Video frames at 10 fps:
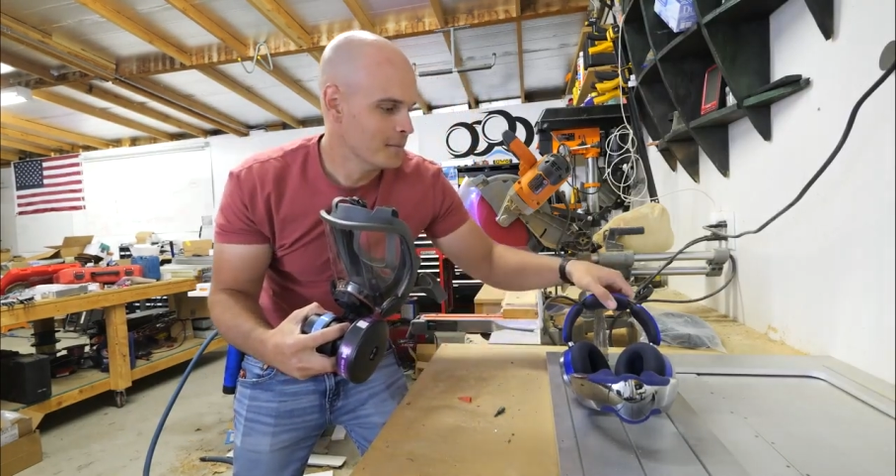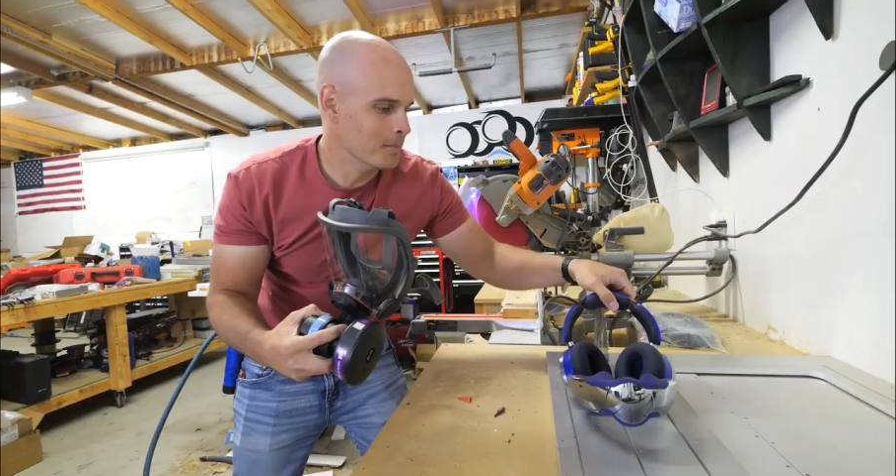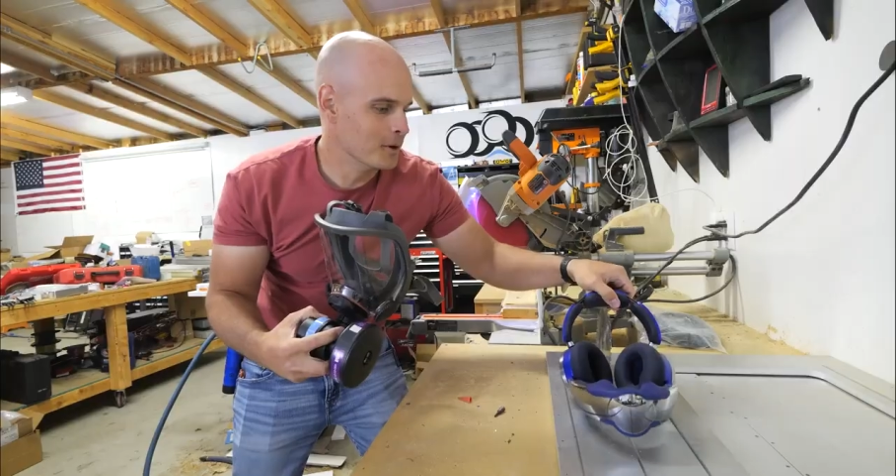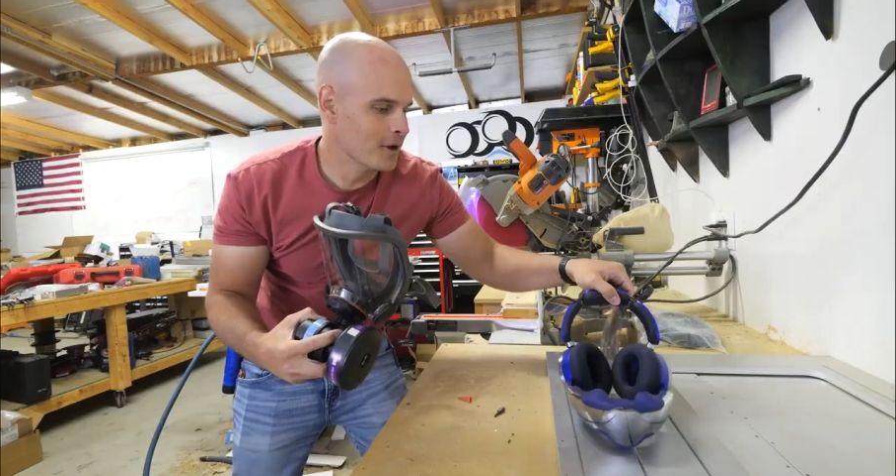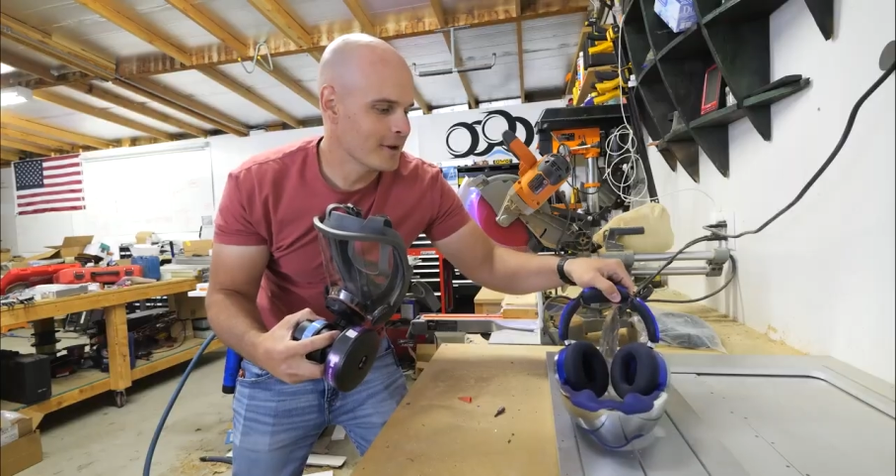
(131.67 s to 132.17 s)

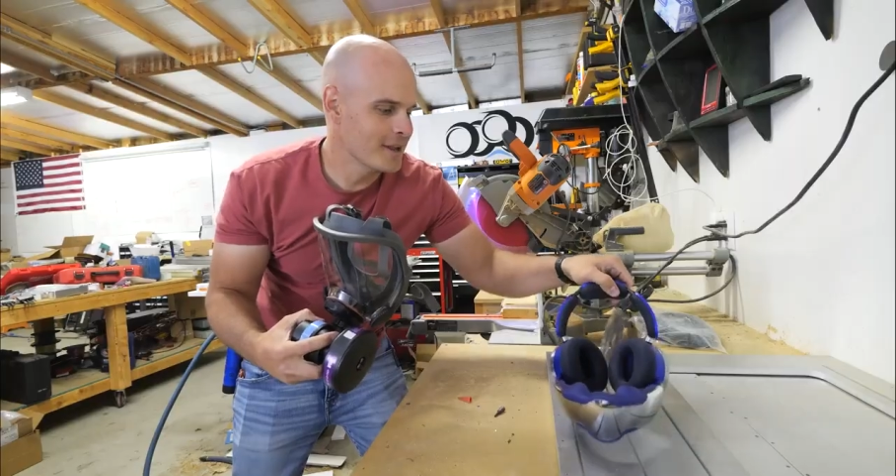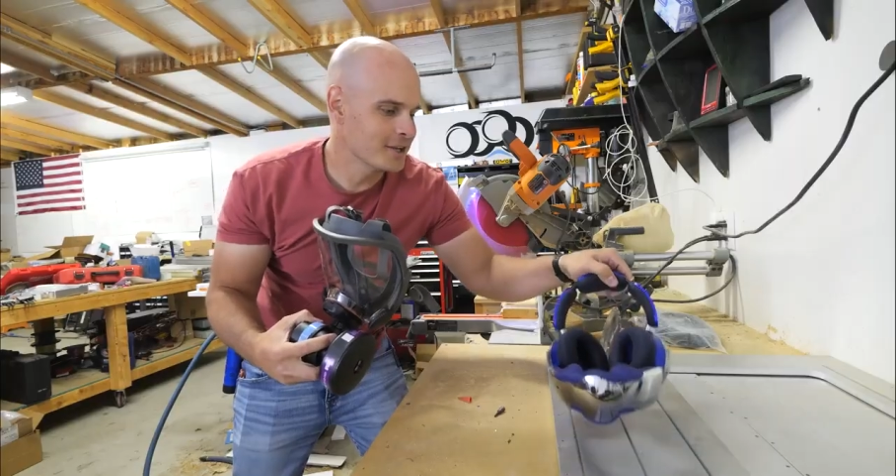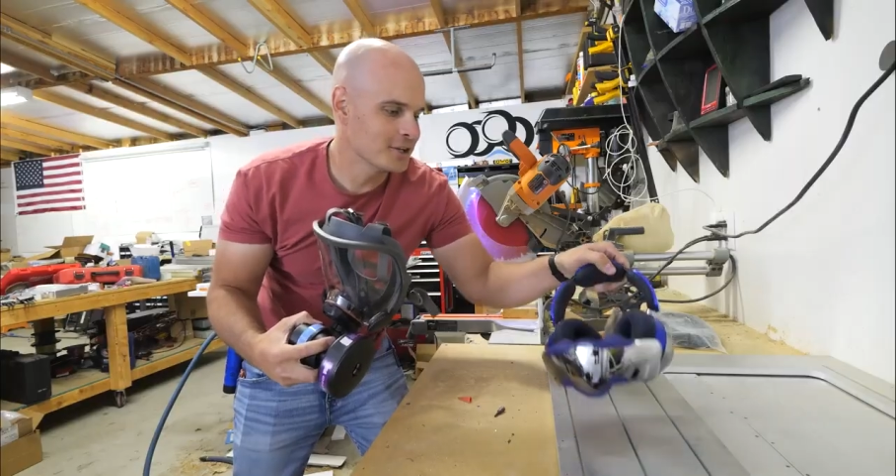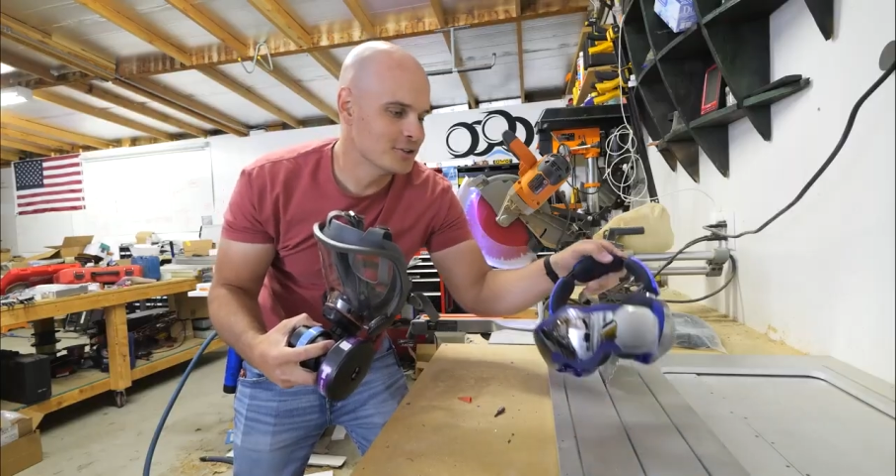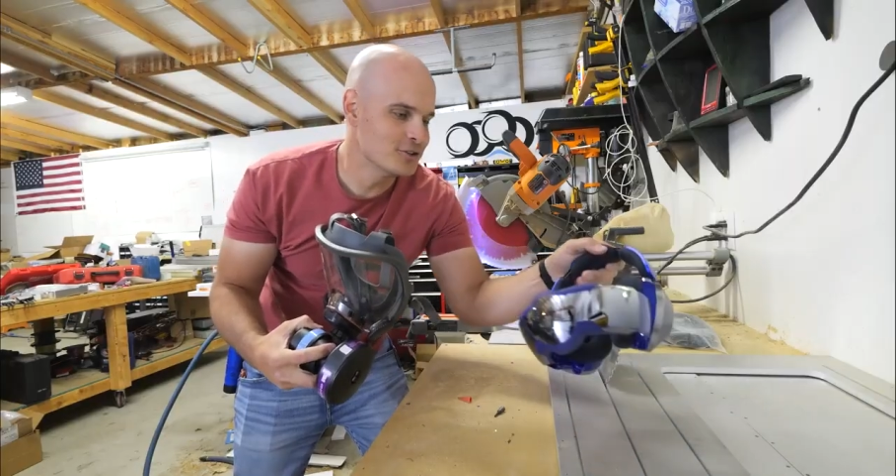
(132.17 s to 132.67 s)
but on a
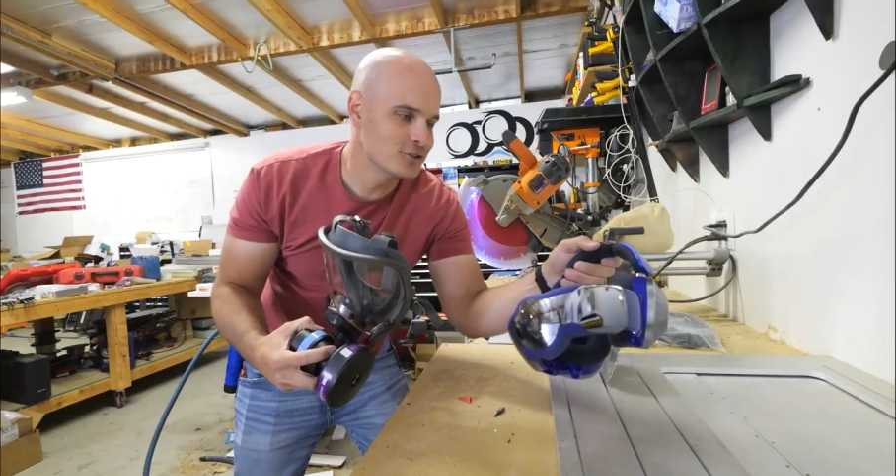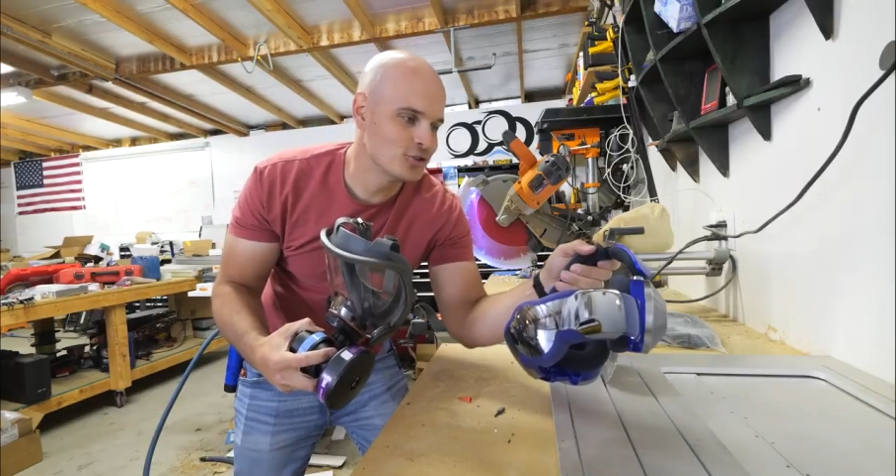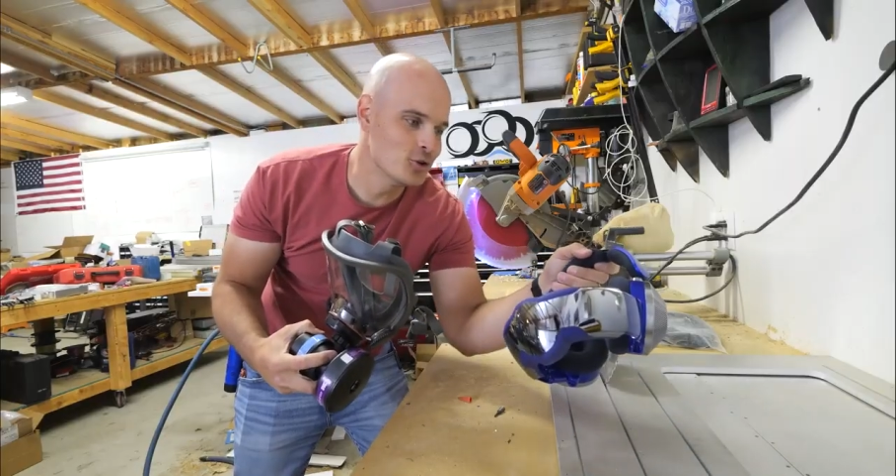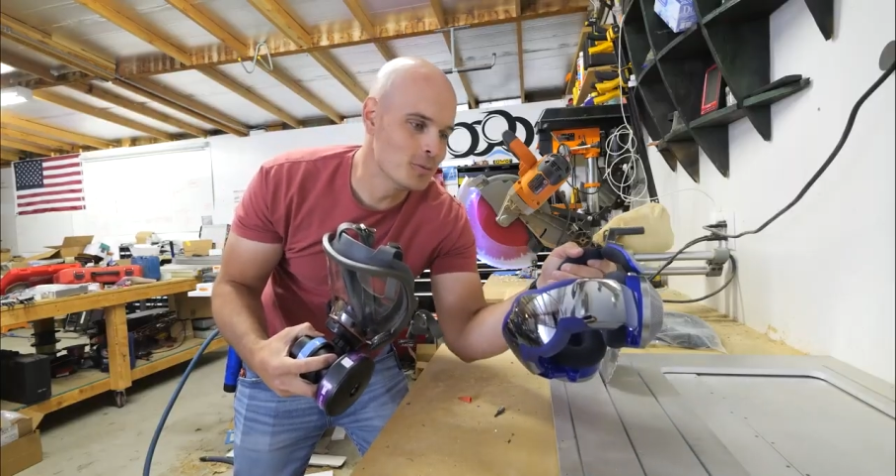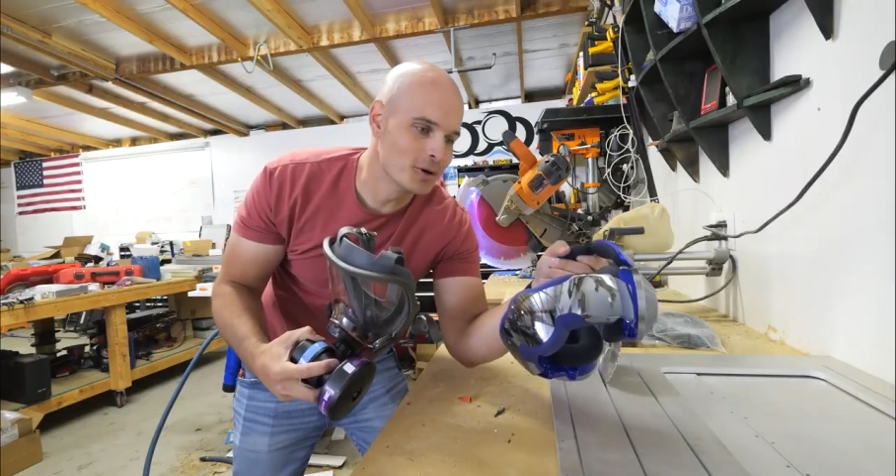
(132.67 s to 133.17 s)

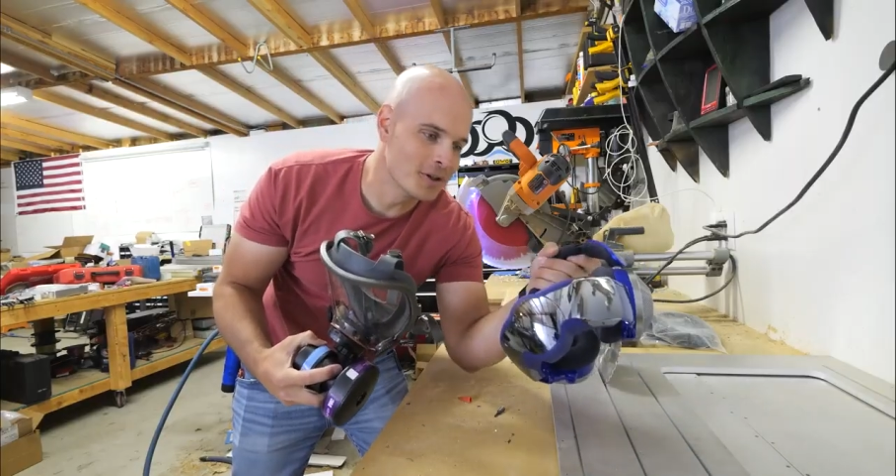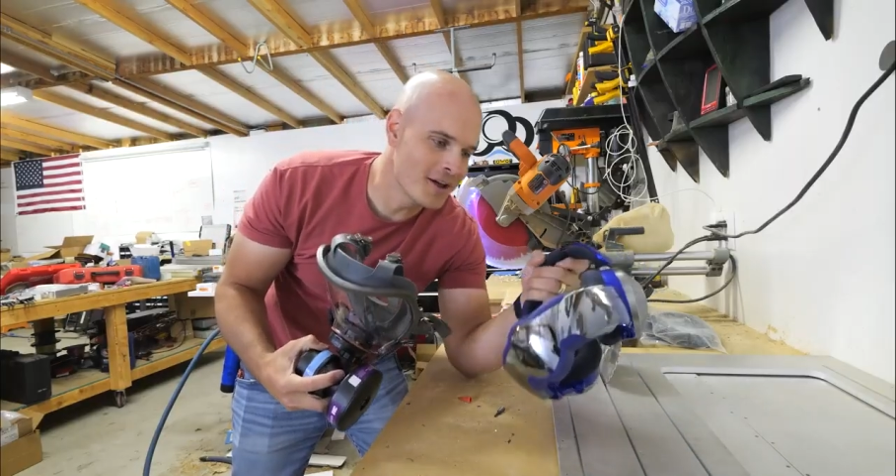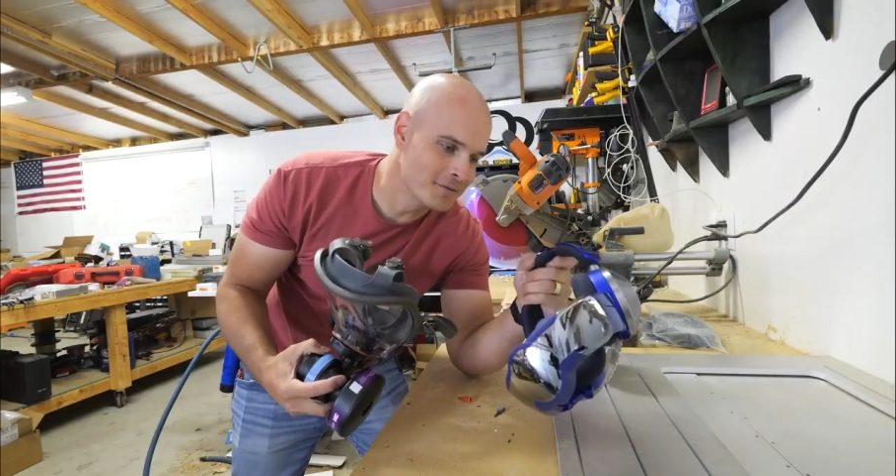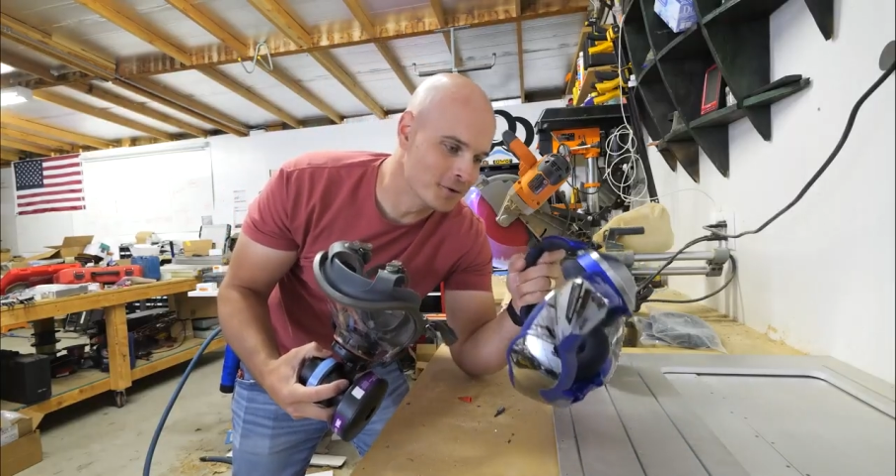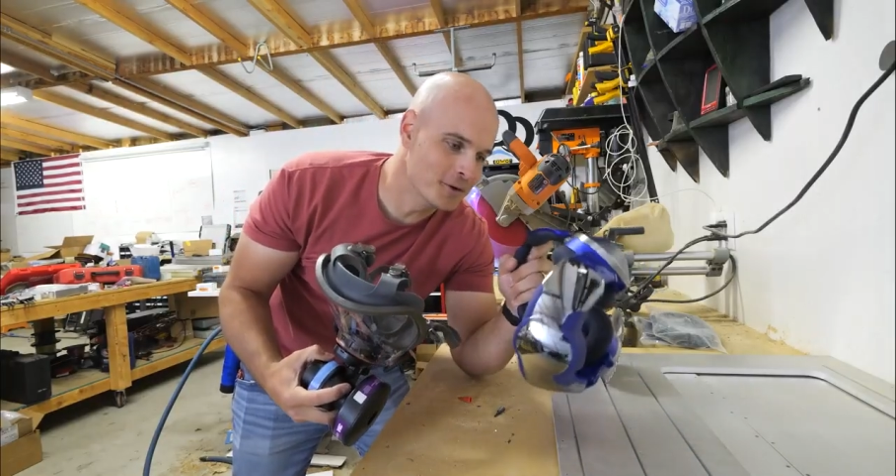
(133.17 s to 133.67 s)
consumer
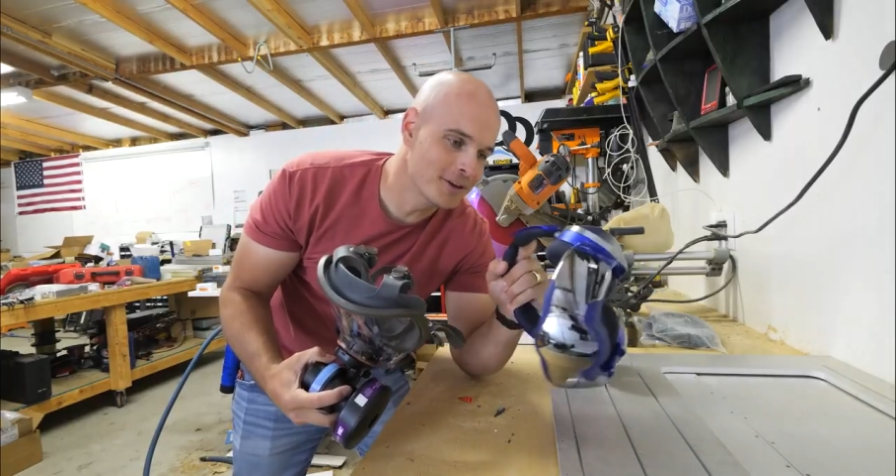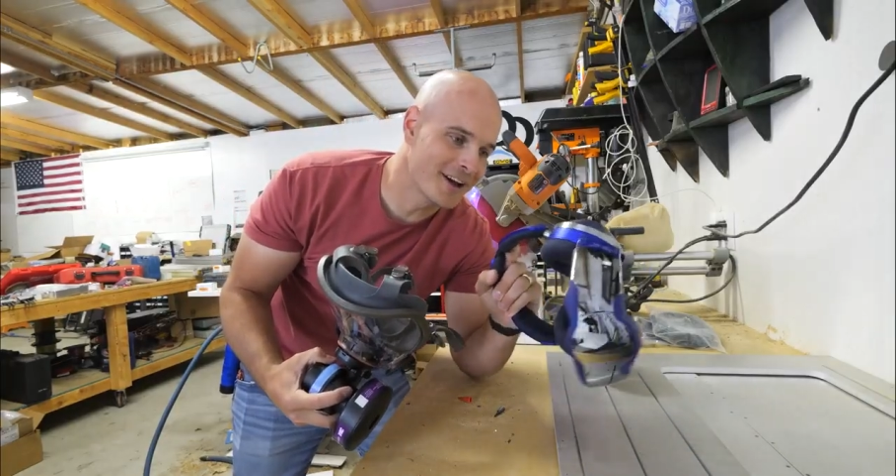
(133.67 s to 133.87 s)
level,